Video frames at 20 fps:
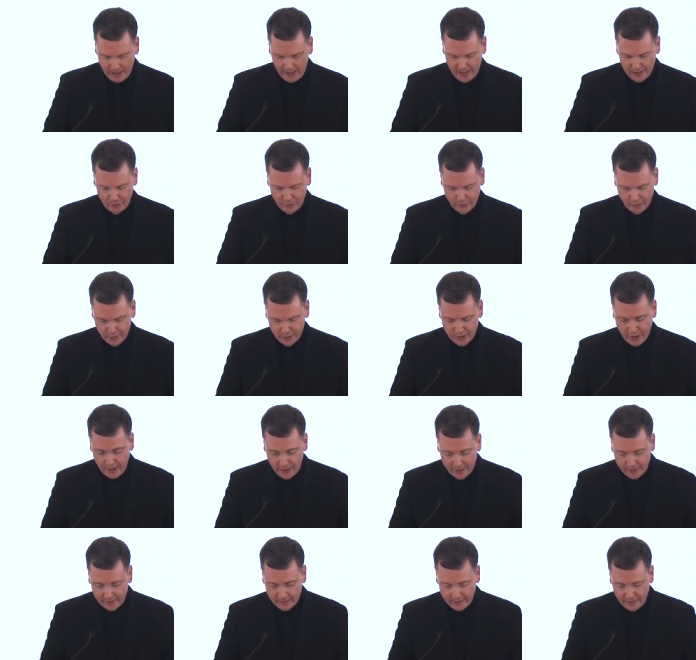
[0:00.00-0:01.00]
And George
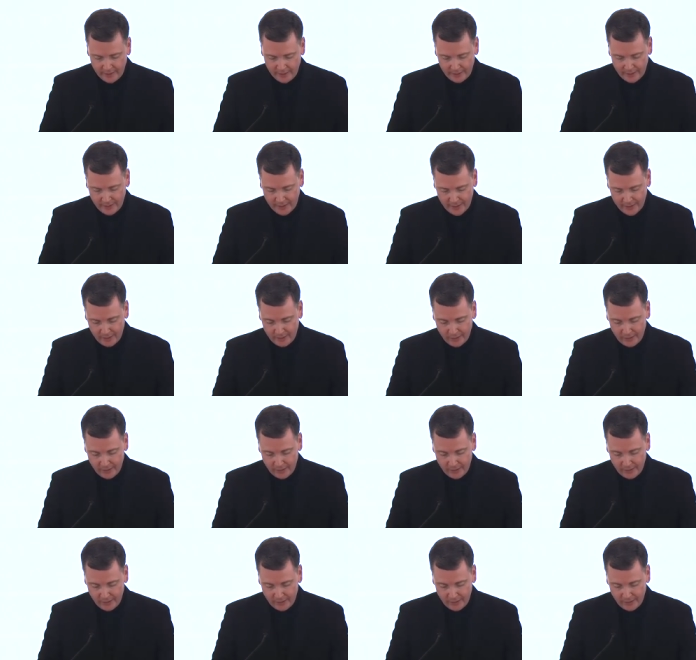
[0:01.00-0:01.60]
Hunt died in